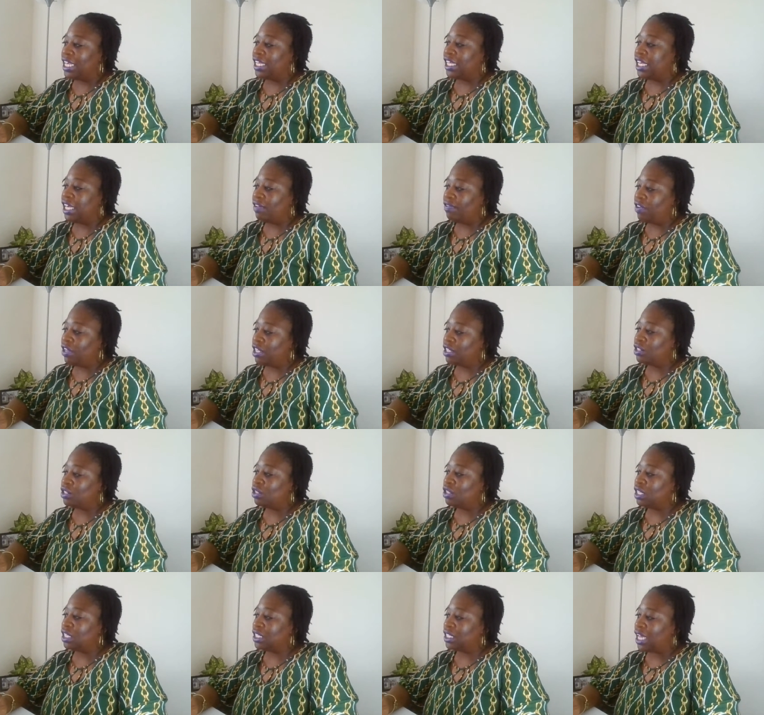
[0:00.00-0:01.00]
giving
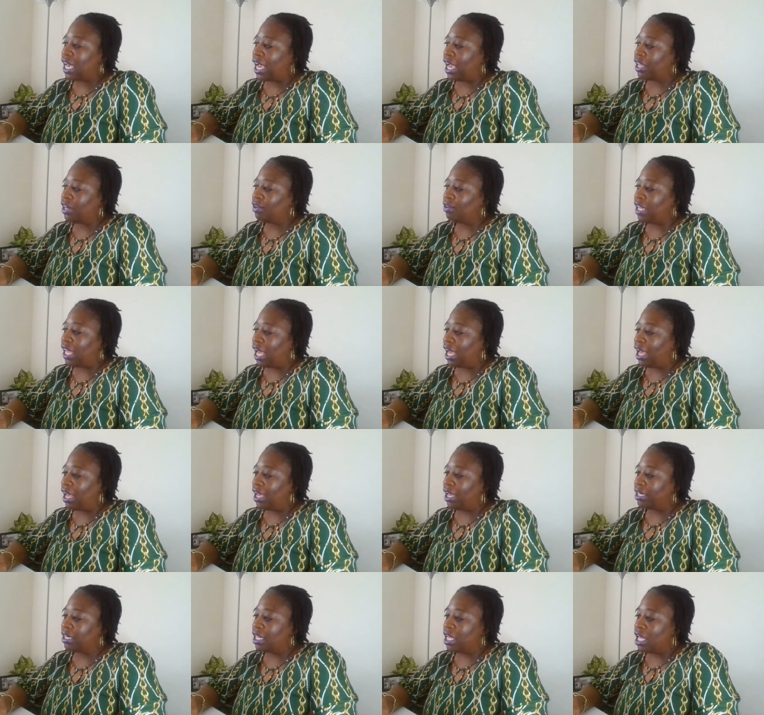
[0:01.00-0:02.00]
to the title
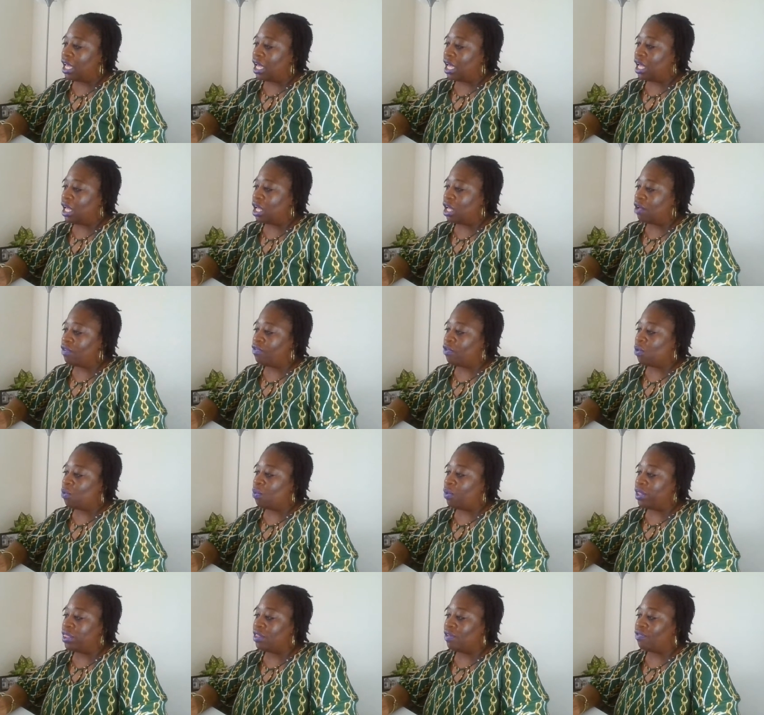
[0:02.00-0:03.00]
line of
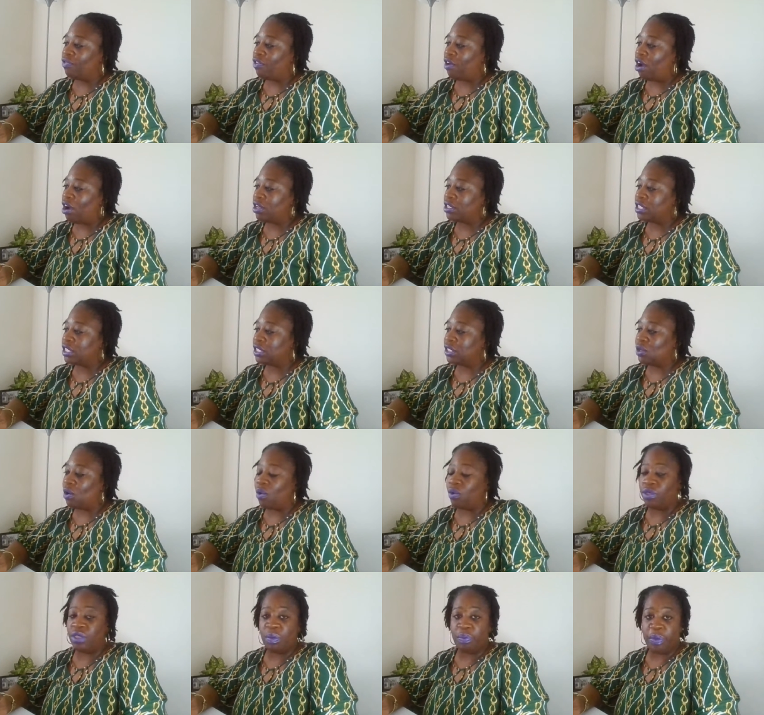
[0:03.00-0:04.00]
When the Frost is
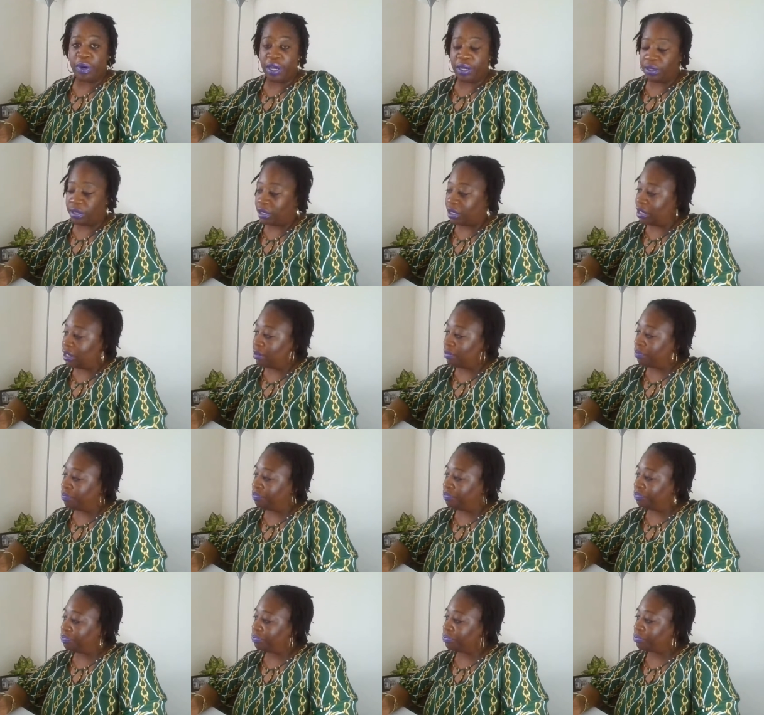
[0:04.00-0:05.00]
on the Pumpkin.
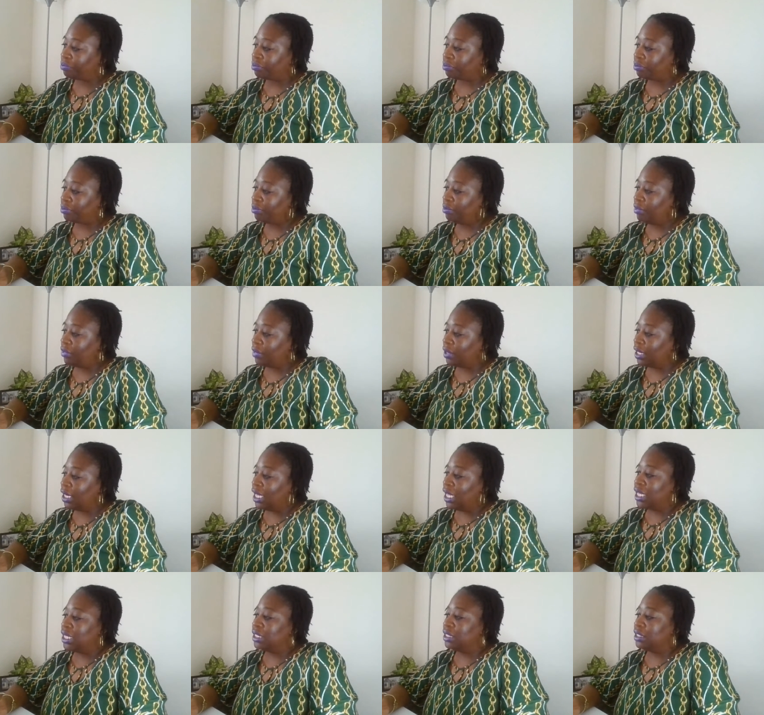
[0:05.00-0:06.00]

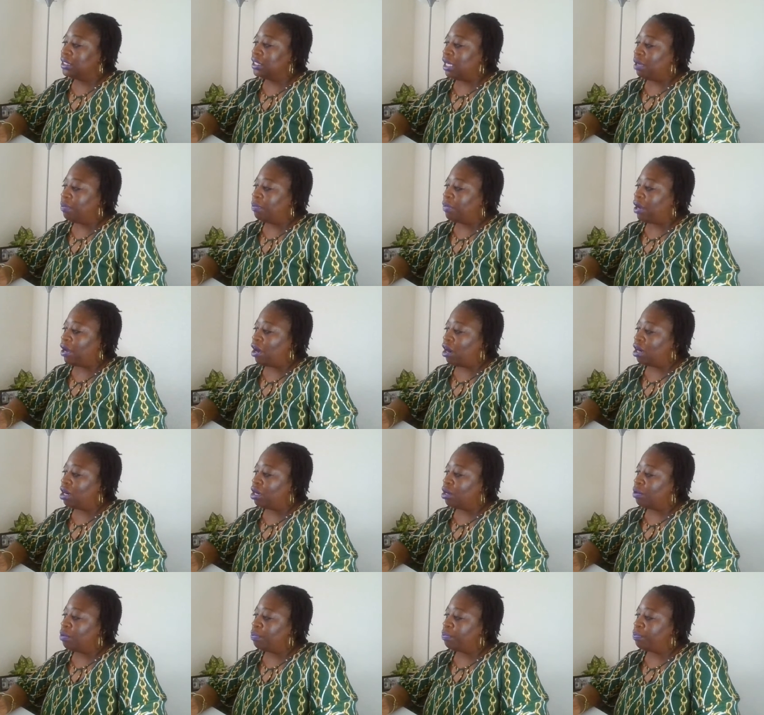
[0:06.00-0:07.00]

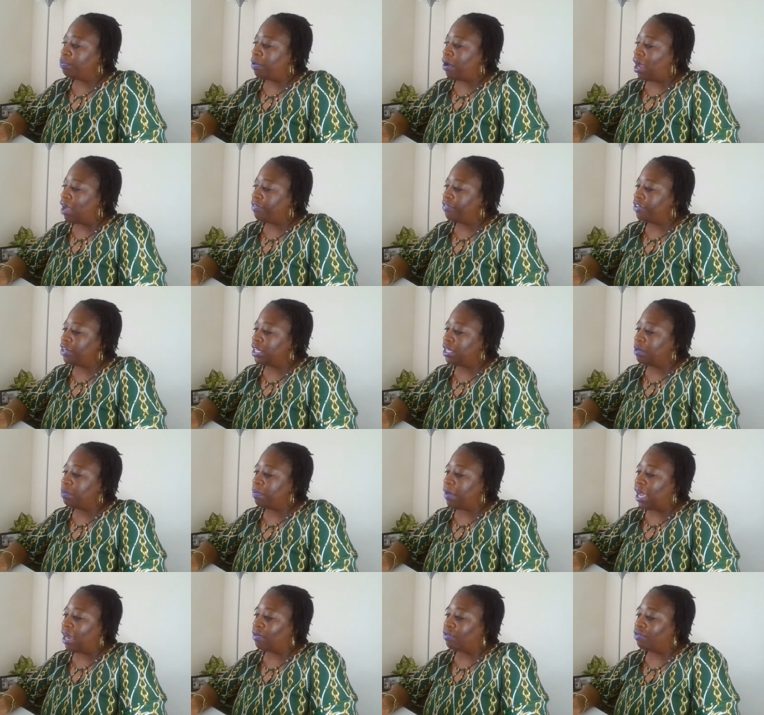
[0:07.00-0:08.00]
Dunbar
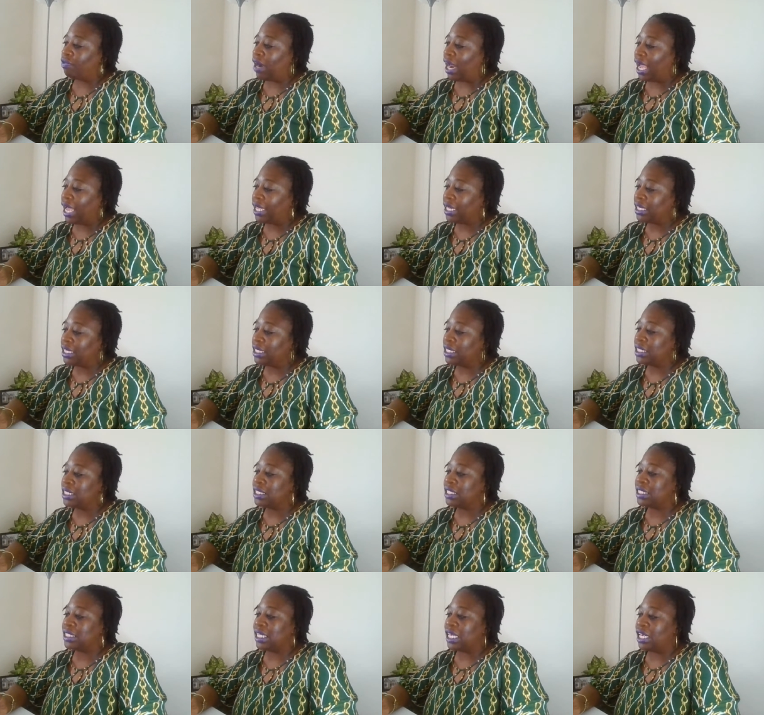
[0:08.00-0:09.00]
profited by
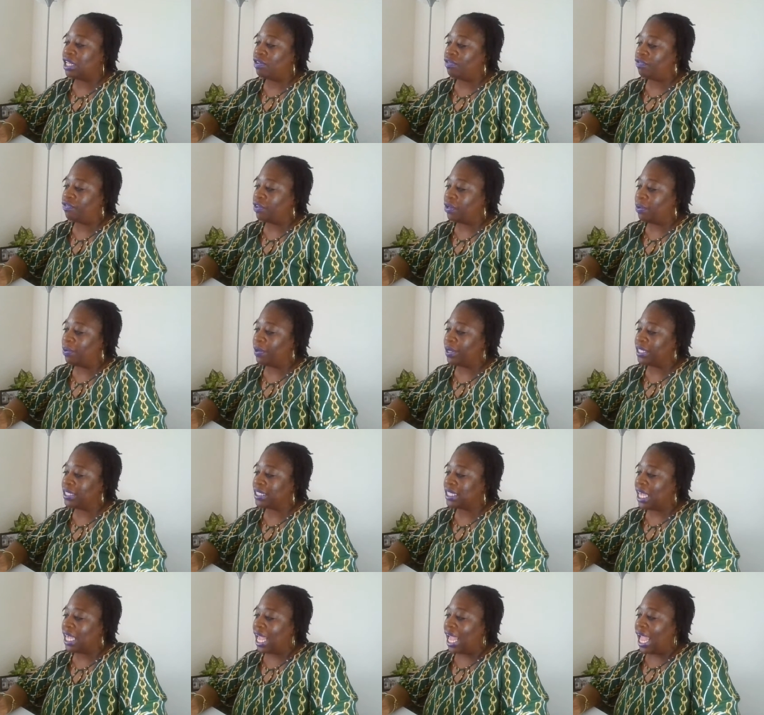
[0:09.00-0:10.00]
Riley's
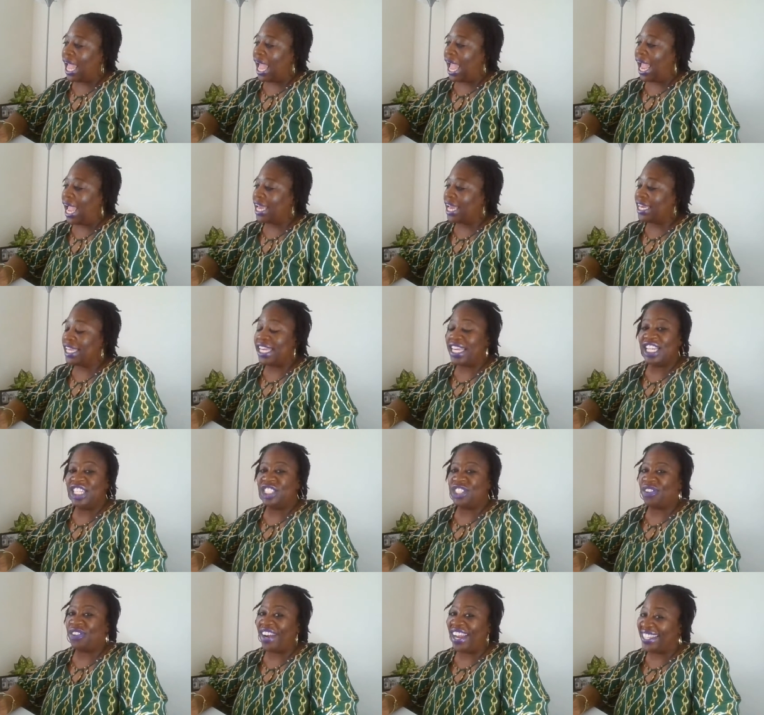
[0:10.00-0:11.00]
influence and he
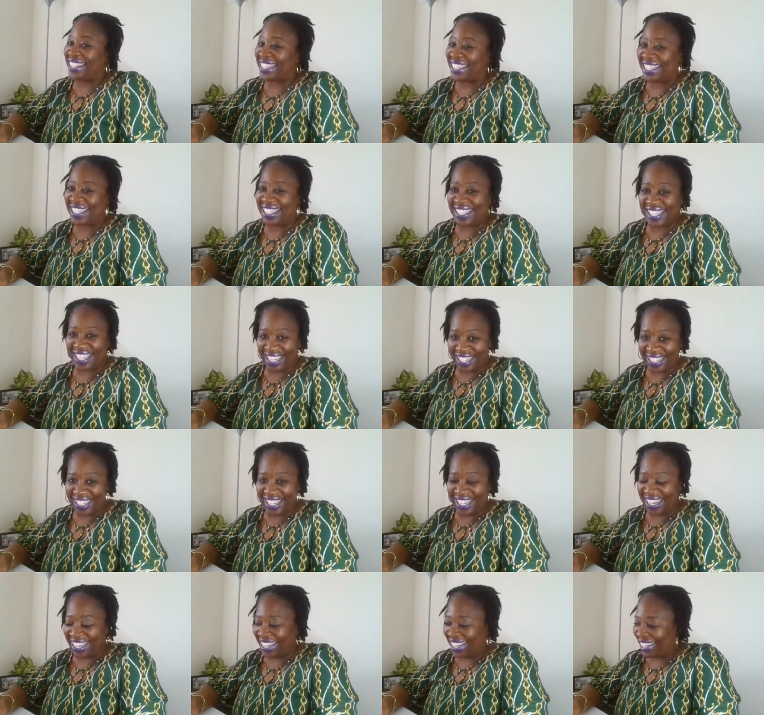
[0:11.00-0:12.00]

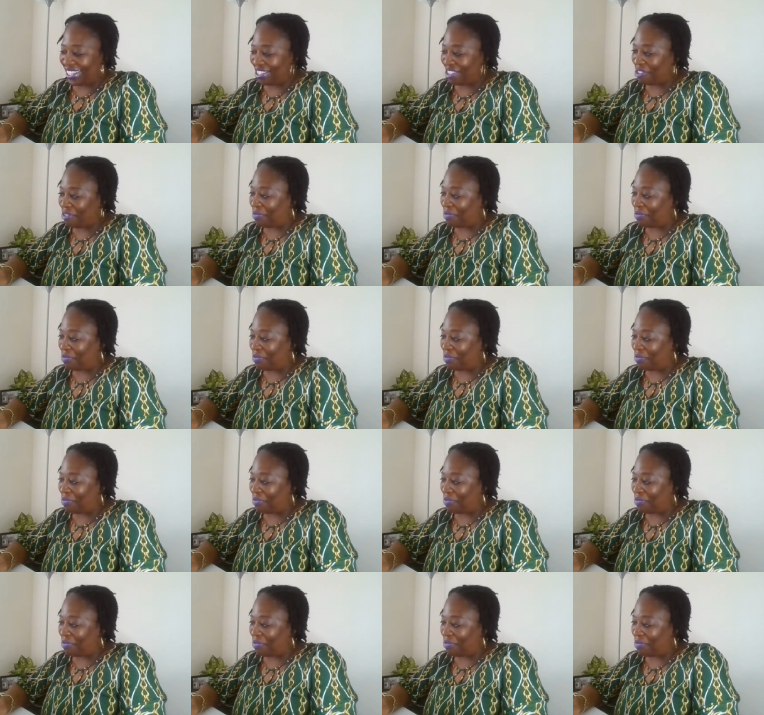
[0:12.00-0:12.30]
transcended it.